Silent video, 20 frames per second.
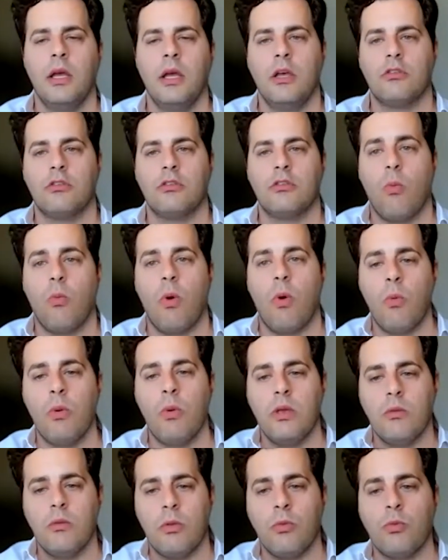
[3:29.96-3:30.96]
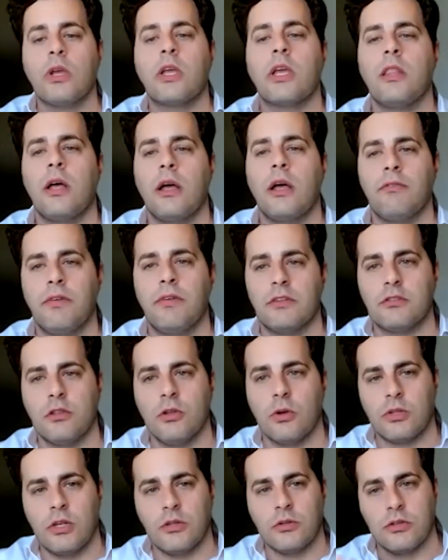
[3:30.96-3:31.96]
So when we, when Rick and I first
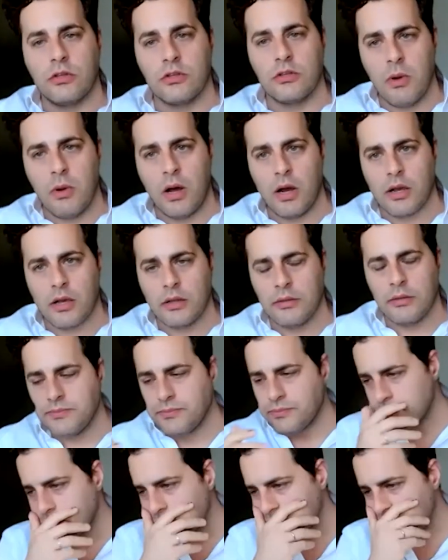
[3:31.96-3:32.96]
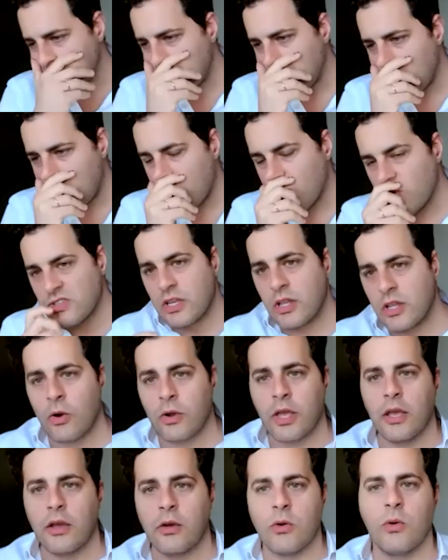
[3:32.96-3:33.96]
looked into this market, we said,
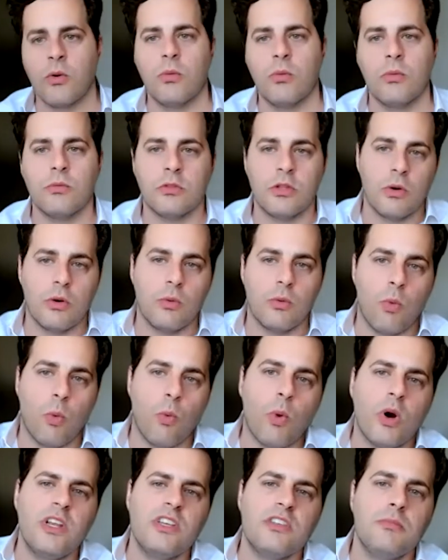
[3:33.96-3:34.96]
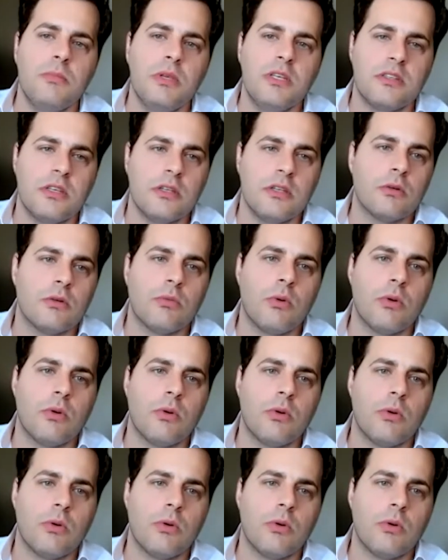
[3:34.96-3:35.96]
okay, cool. The, what is missing the role
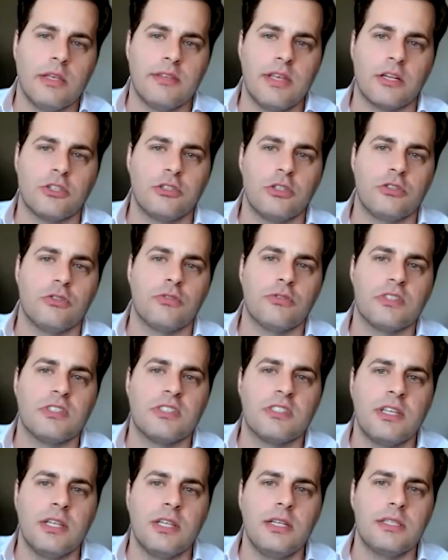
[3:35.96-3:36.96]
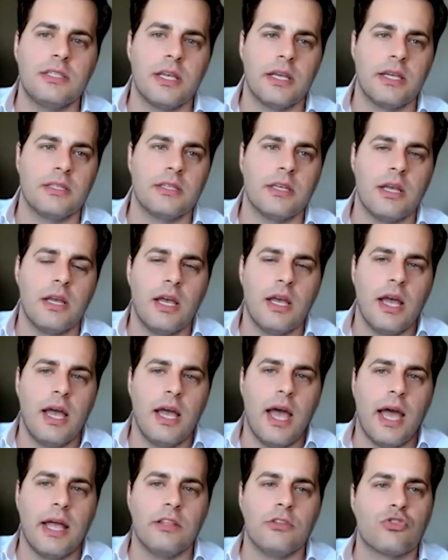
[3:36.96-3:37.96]
here is actually to facilitate
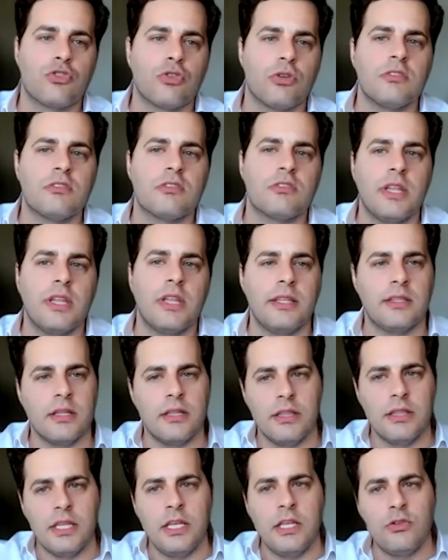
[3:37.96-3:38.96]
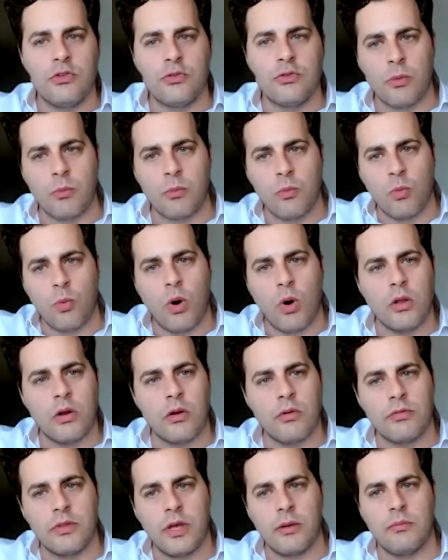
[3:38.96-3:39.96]
and translate the needs from one
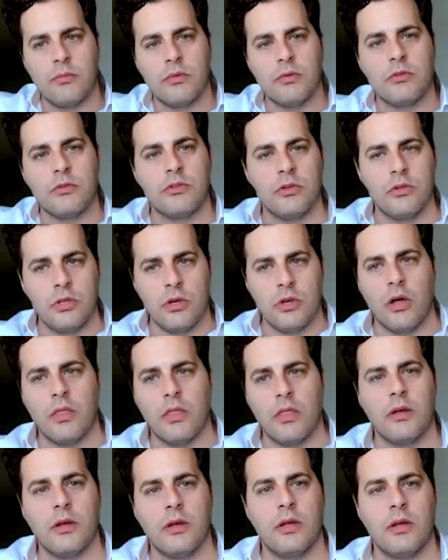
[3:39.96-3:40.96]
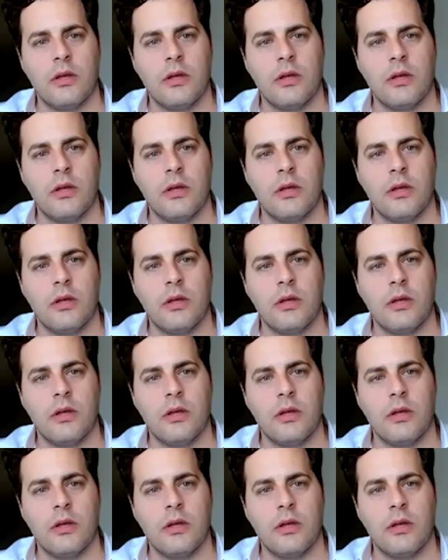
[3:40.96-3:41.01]
of them to the other.